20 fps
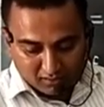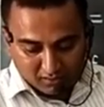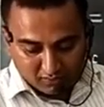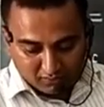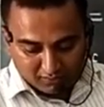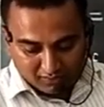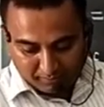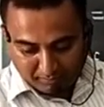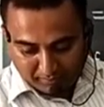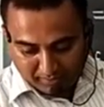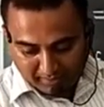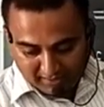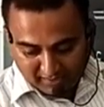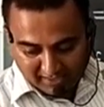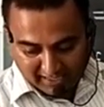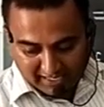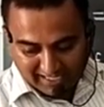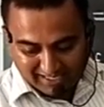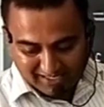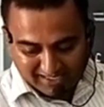one
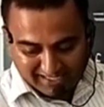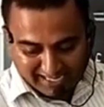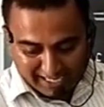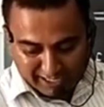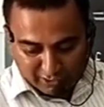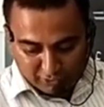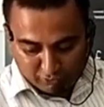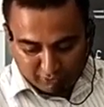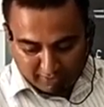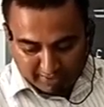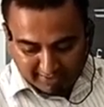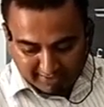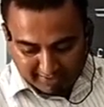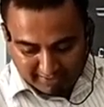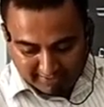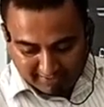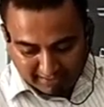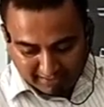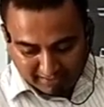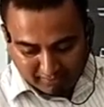person has
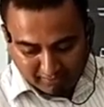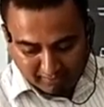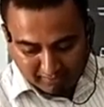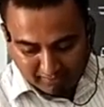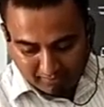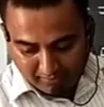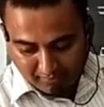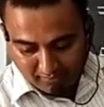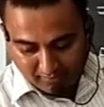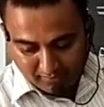calculated that